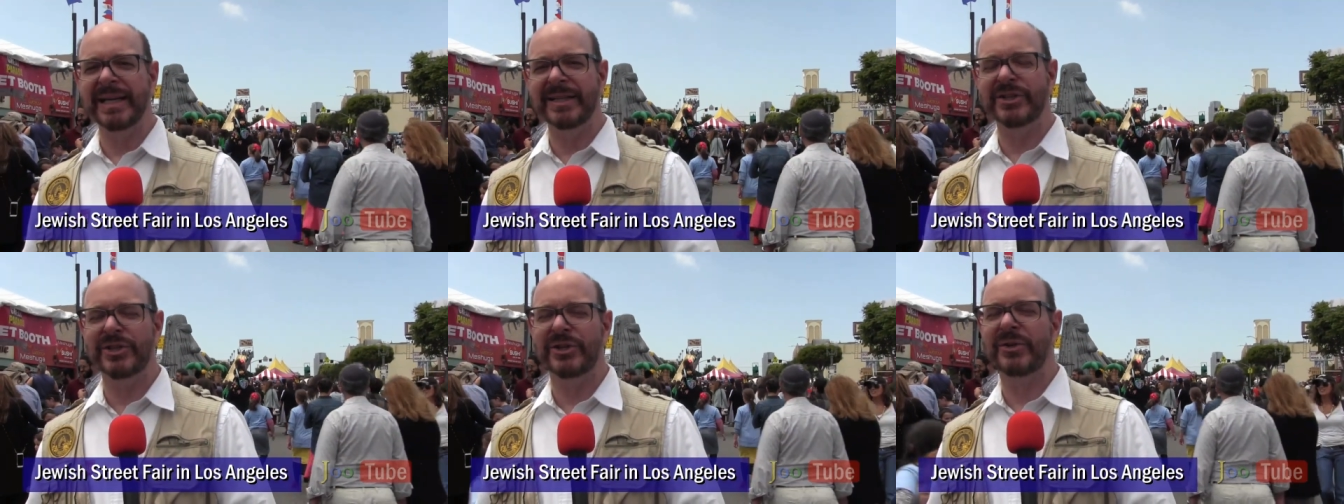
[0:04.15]

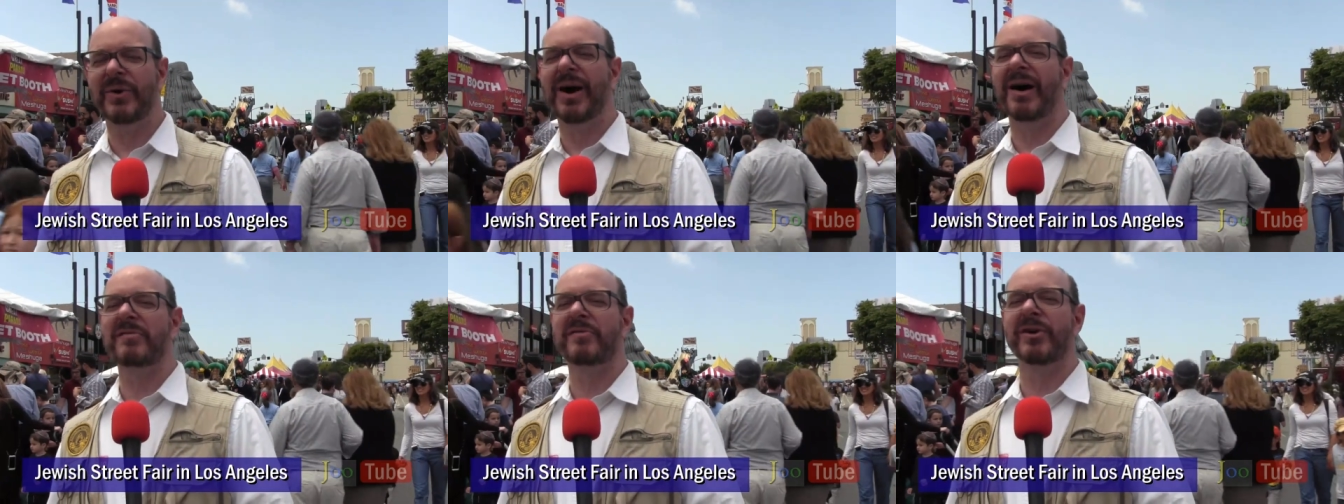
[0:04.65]
into
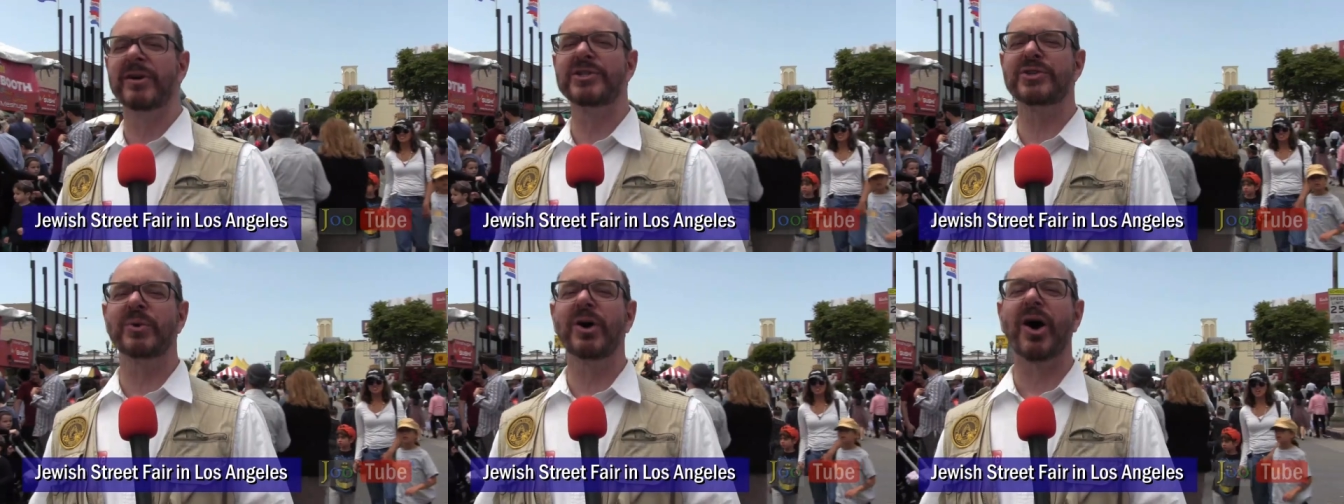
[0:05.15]
a
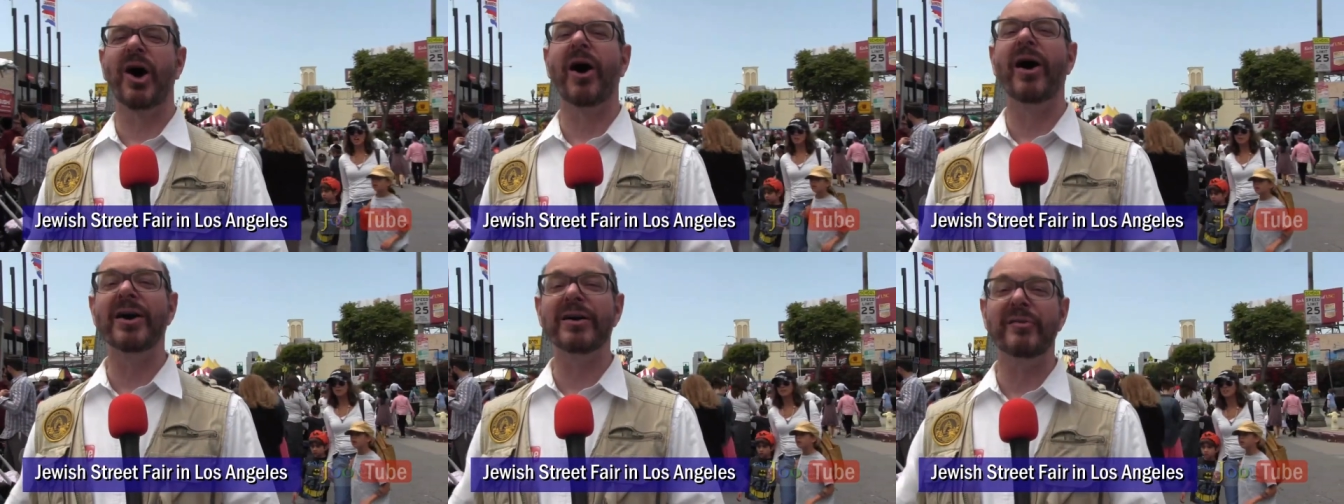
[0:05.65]
virtual
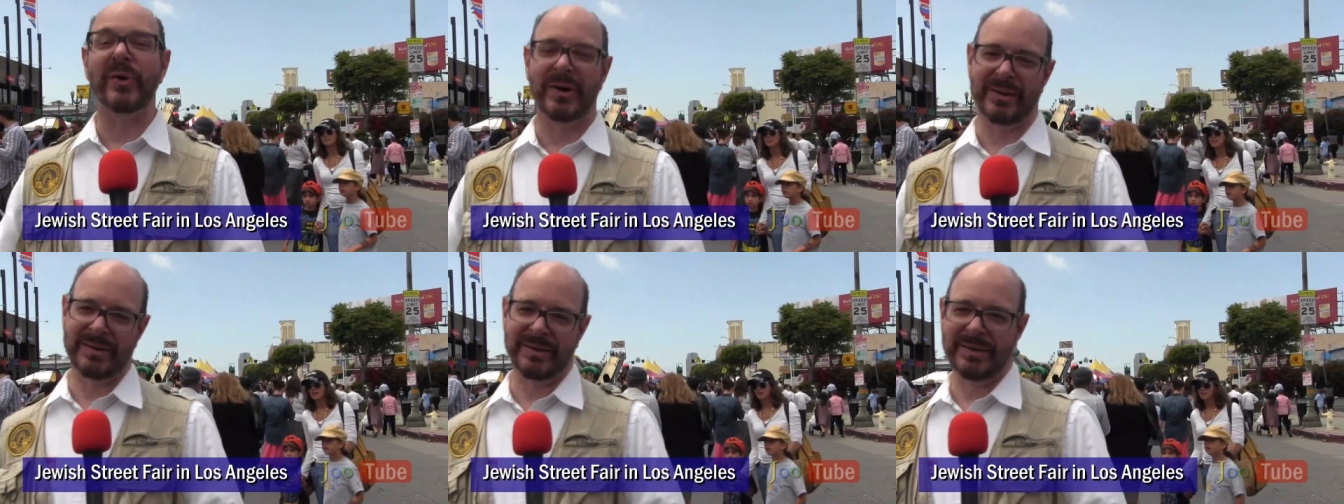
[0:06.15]

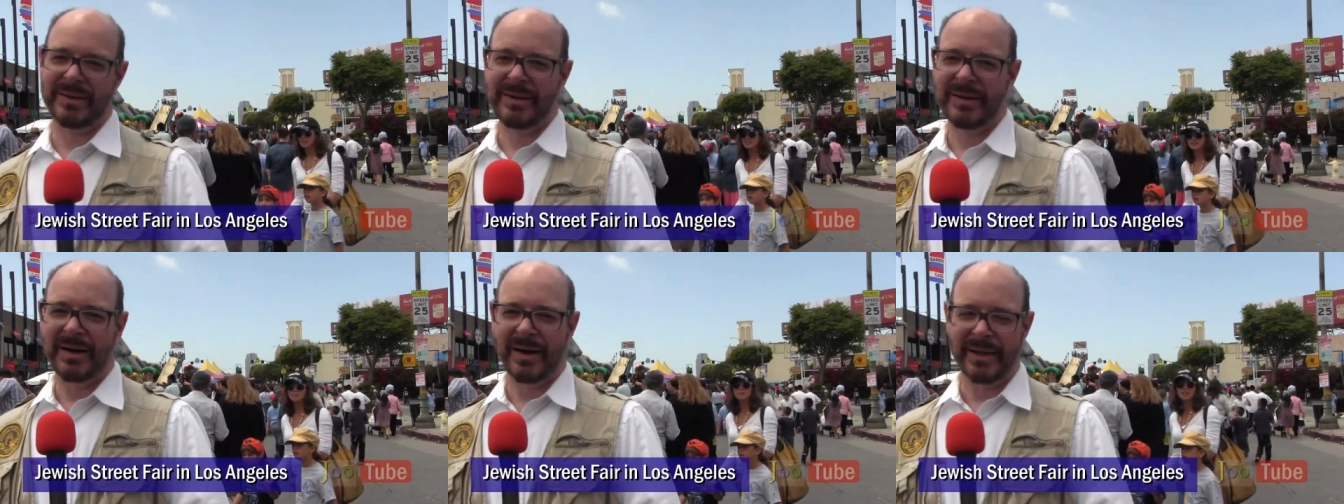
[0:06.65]
carnival
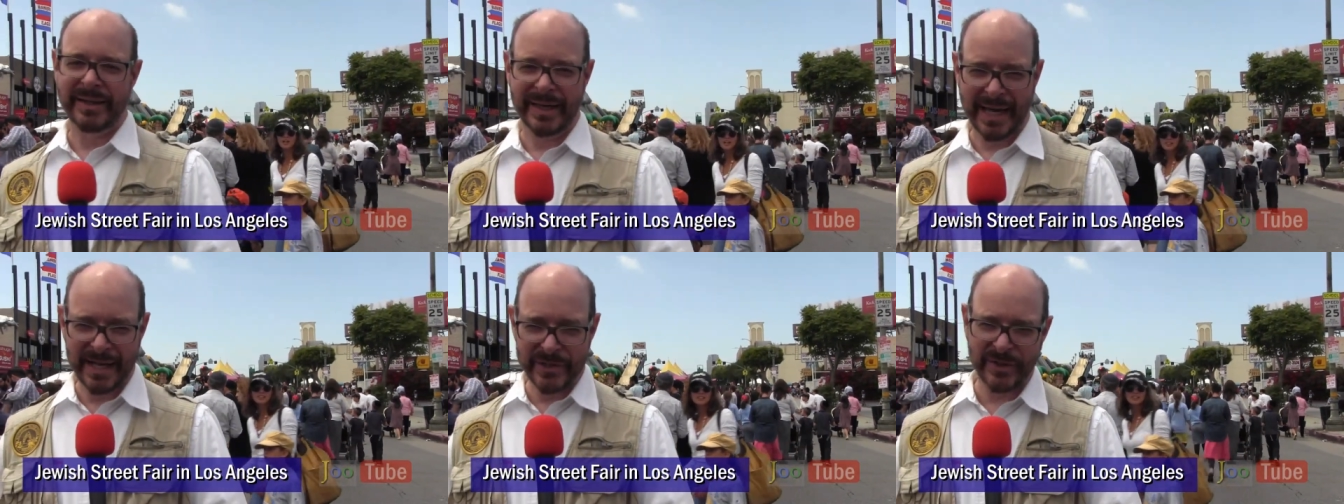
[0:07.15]
on the
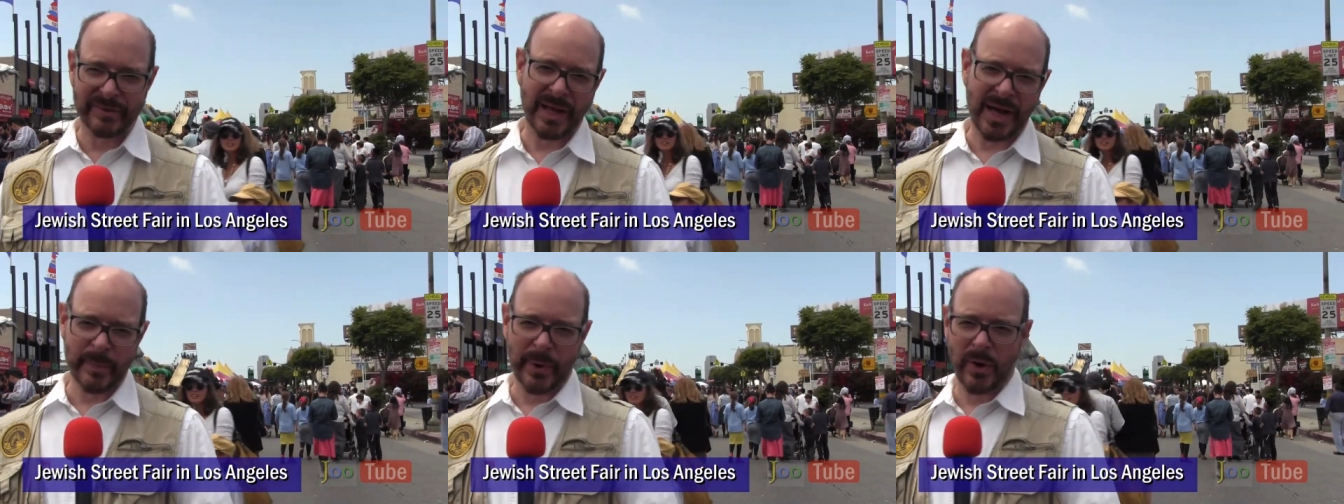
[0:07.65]
occasion of
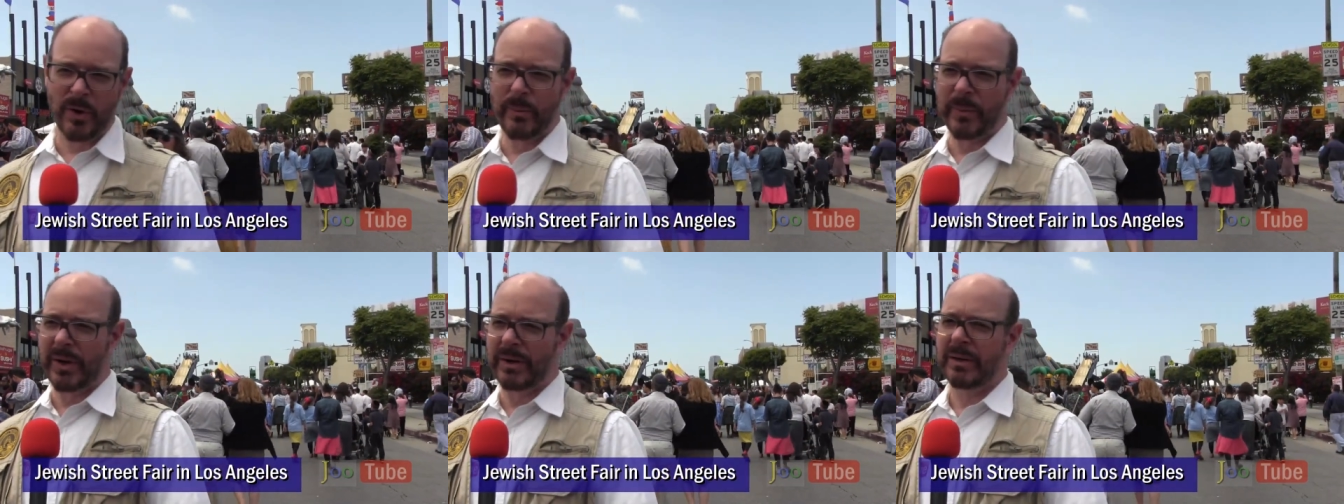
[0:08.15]
Lag
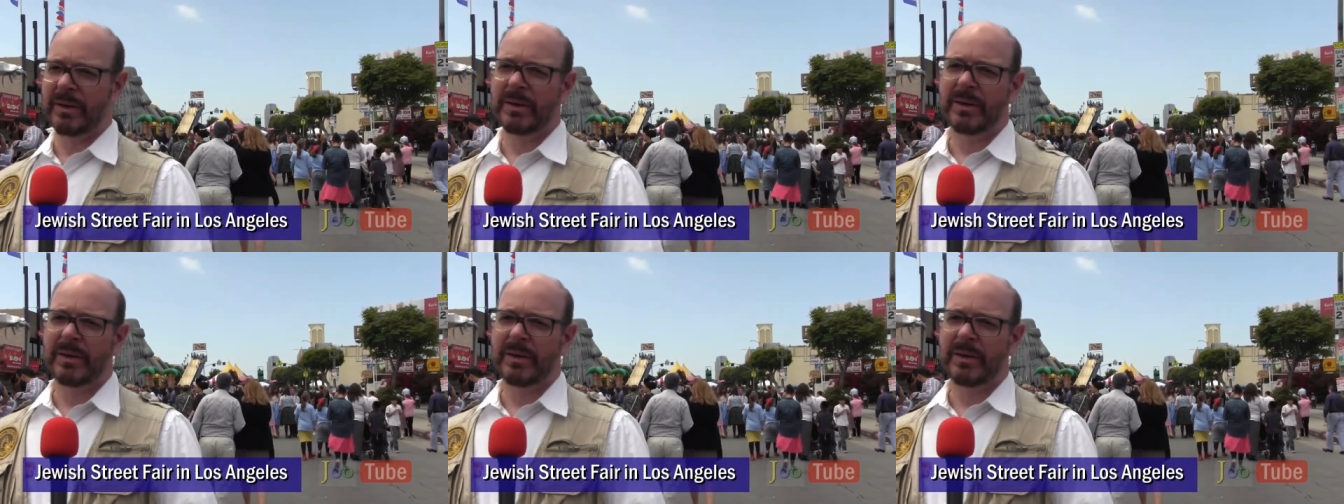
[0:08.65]
BaOmer,